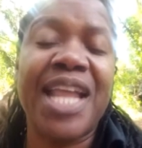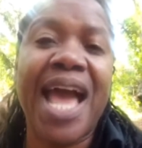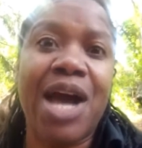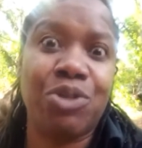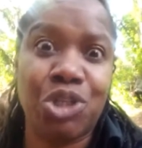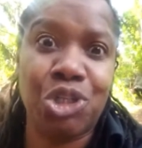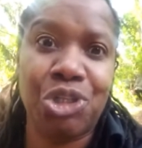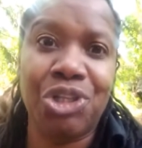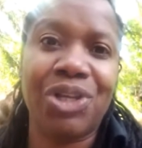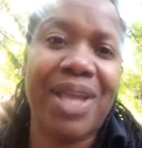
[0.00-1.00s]
how to
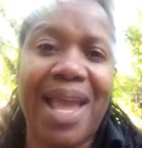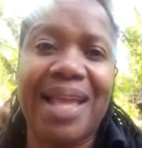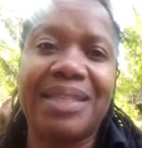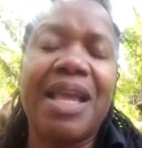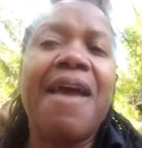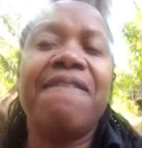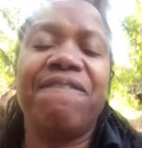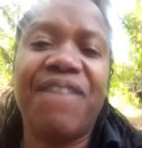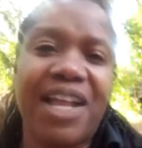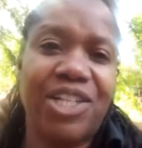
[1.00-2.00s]
look at
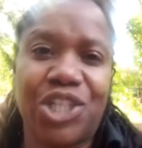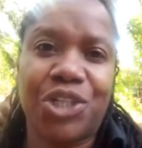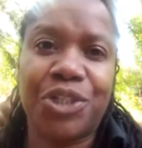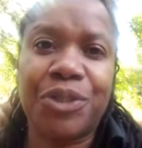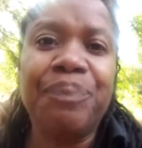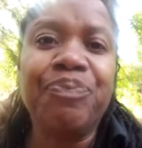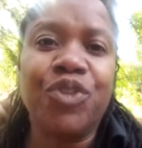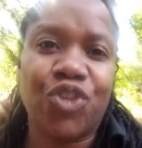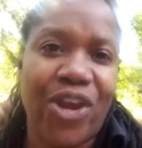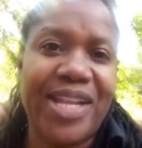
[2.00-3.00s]
failure
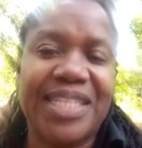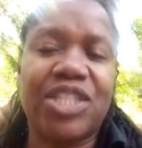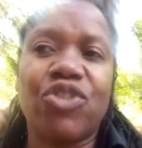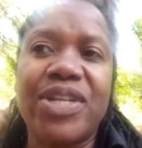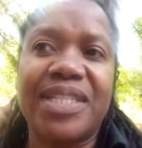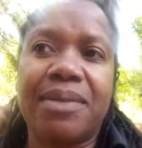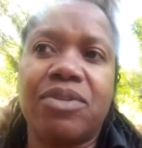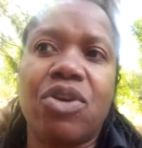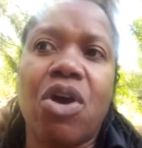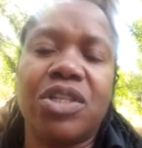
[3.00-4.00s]
traits that
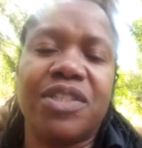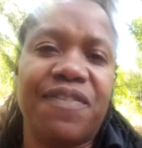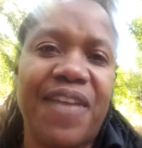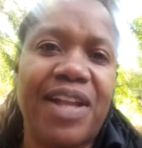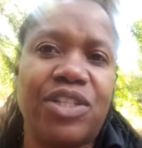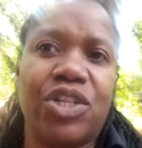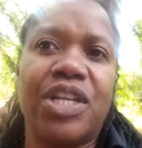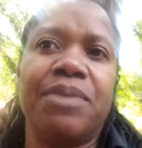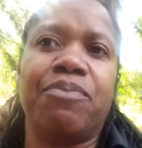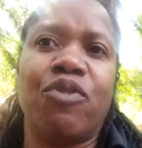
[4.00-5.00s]
cause failure
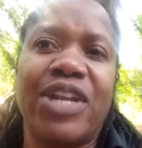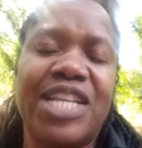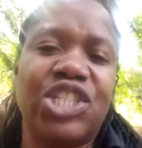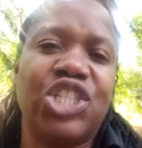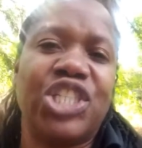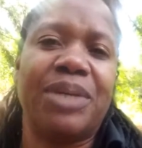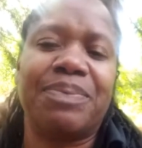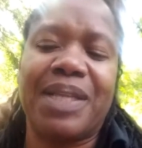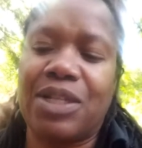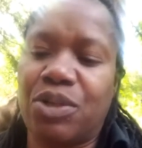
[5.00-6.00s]
in
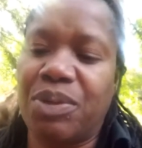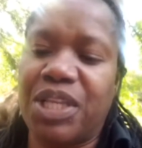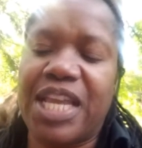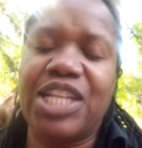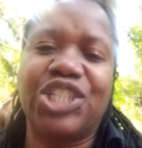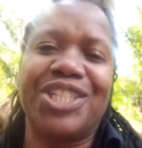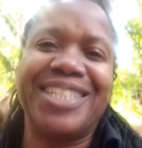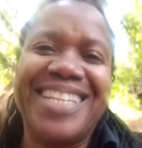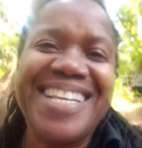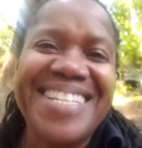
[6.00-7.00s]
relationships and
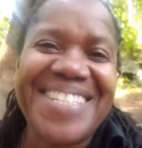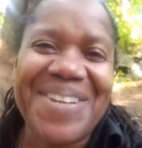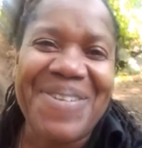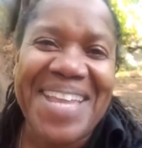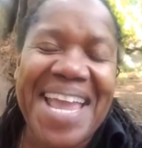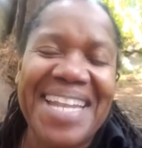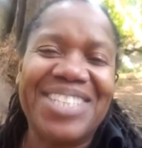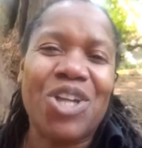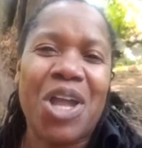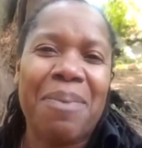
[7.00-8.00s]
communication. So, again,
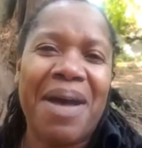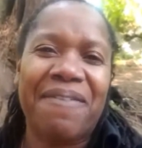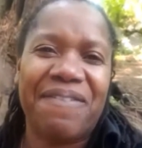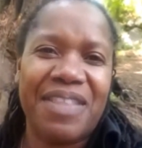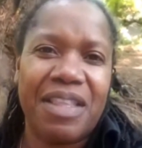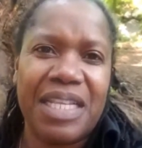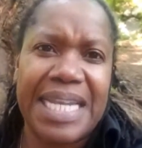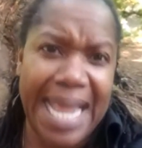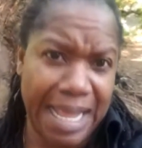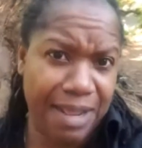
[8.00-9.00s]
let's talk about the
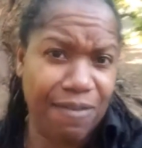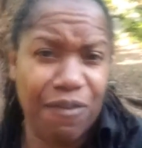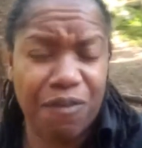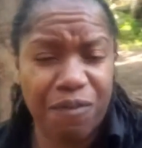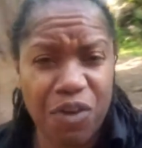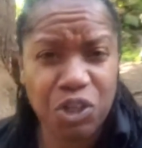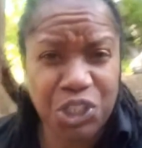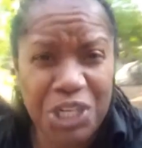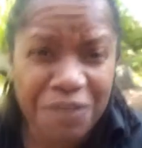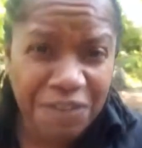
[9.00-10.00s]
negative
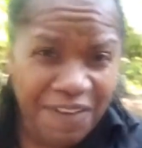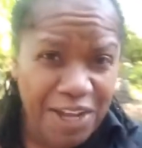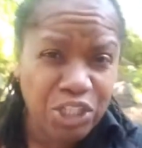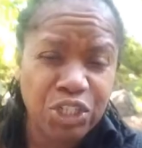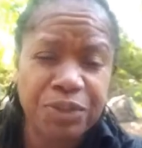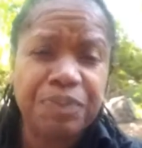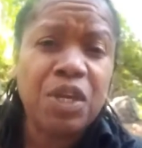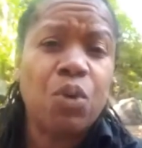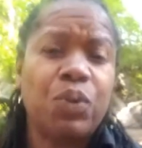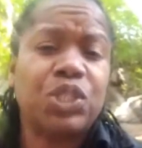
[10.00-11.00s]
version of failure.
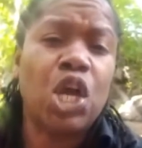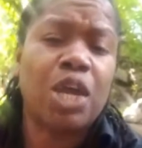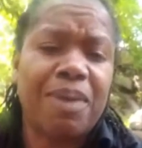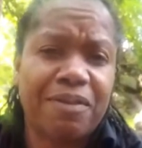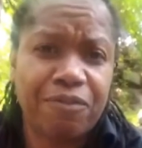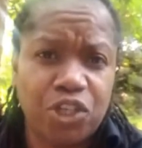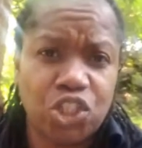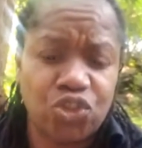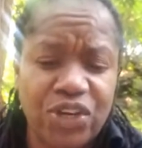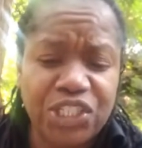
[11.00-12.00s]
We talk about
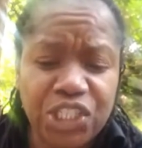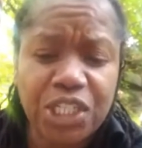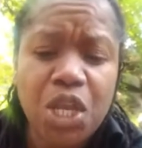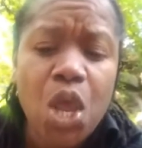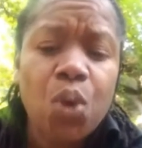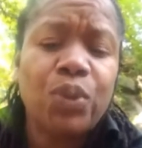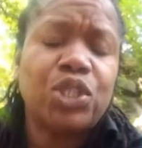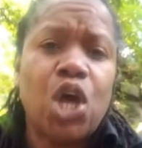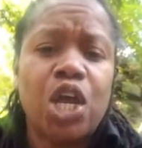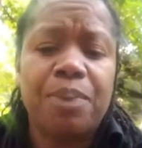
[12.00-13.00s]
frustration, we
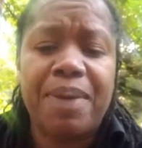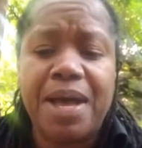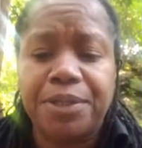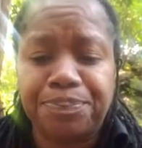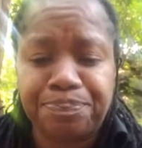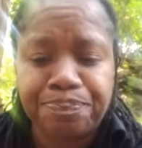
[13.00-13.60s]
talk about